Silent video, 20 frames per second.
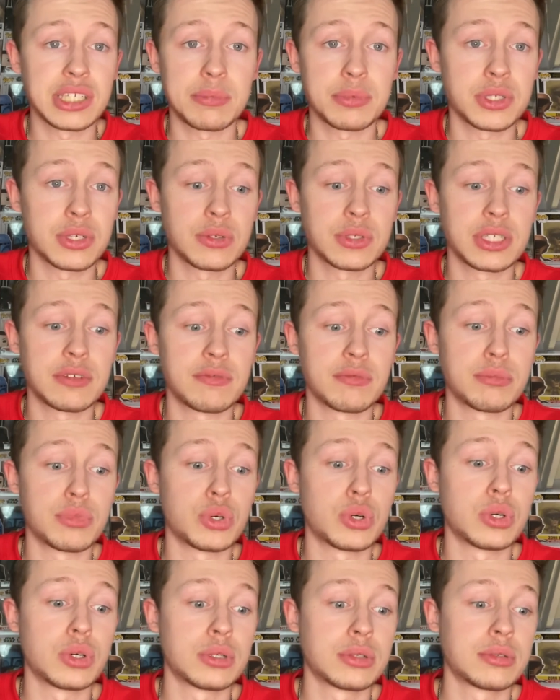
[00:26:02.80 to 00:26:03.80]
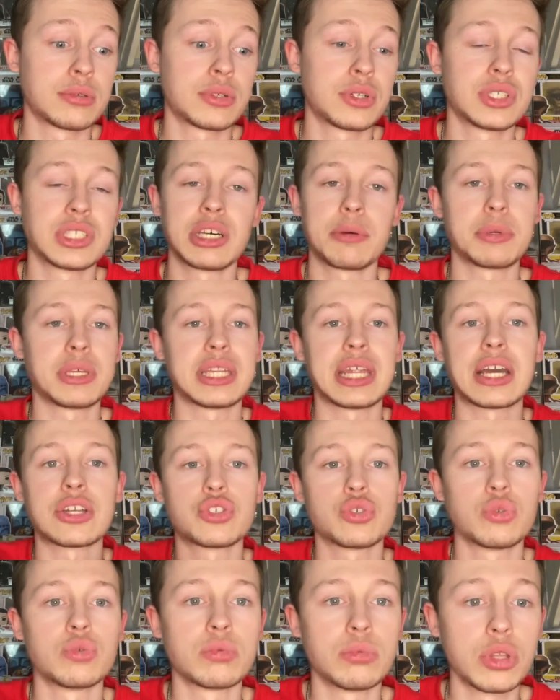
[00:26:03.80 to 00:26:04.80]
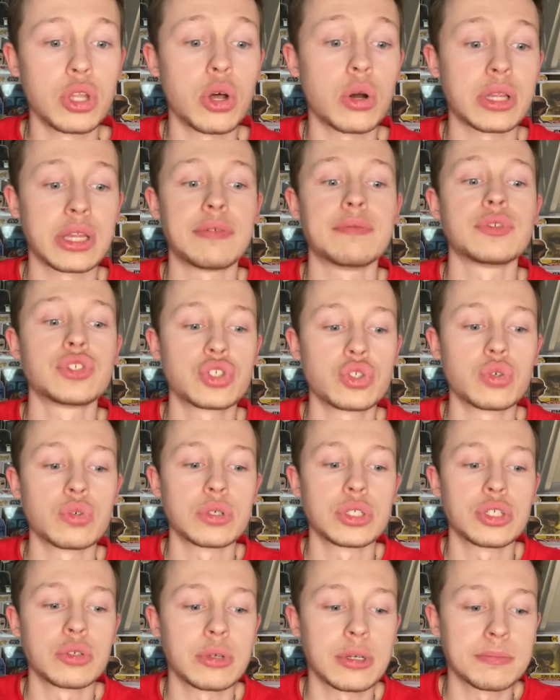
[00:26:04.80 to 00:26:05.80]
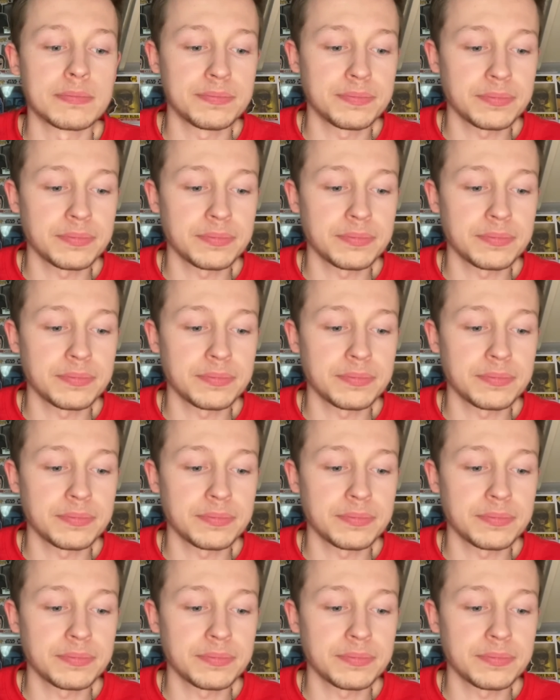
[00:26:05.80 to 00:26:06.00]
episodes even more, because there'll be an actual long story to it.